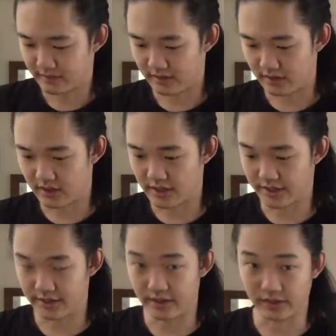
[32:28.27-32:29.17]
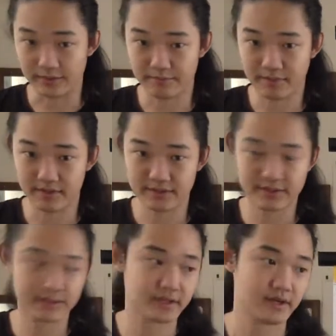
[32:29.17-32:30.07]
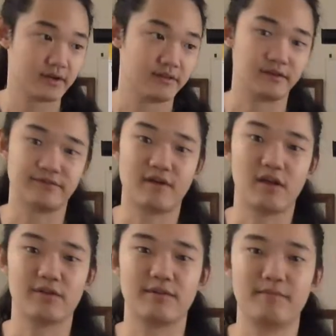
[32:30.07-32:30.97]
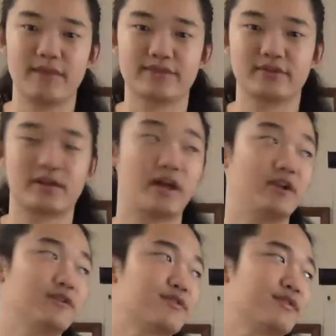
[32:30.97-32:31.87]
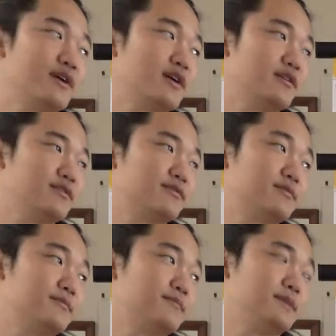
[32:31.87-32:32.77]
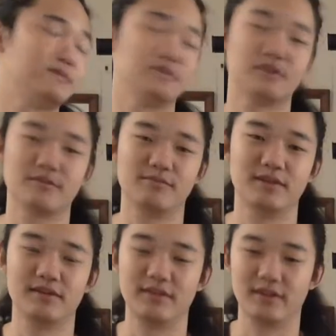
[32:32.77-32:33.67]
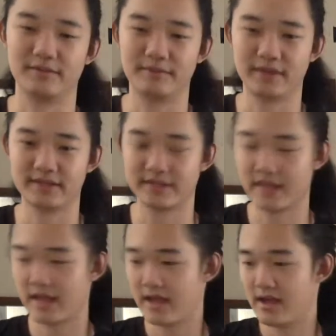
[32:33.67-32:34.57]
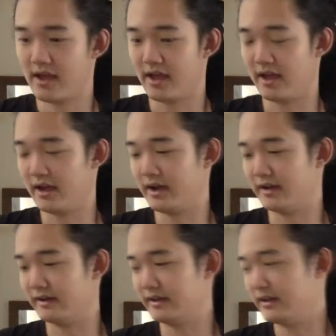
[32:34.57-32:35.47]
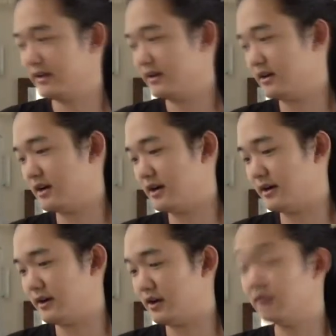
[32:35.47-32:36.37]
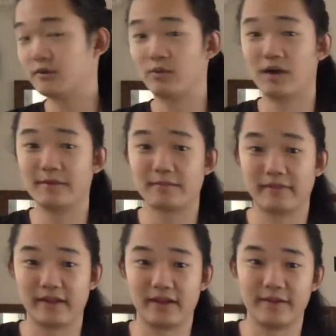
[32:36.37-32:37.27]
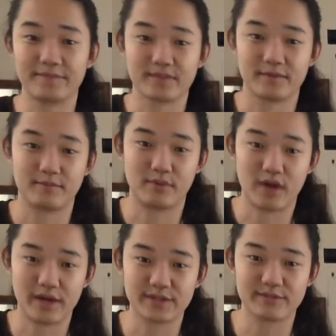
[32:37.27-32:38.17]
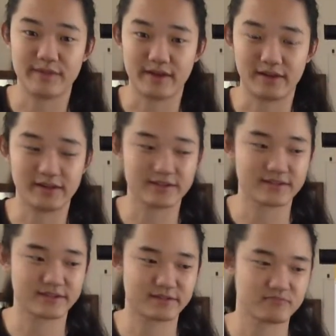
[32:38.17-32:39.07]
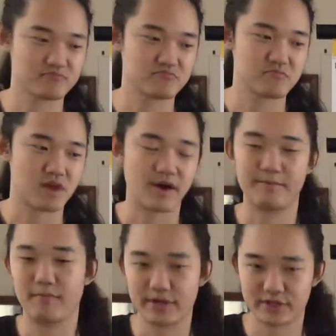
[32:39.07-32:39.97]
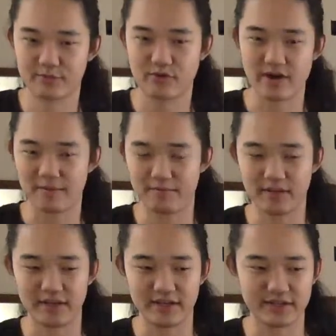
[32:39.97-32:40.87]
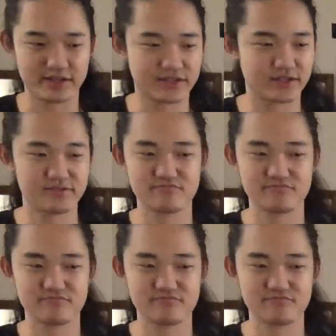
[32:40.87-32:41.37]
on Olympians that follow the mental health of people who compete in the Olympics. And overwhelmingly, bronze medalists are much more at peace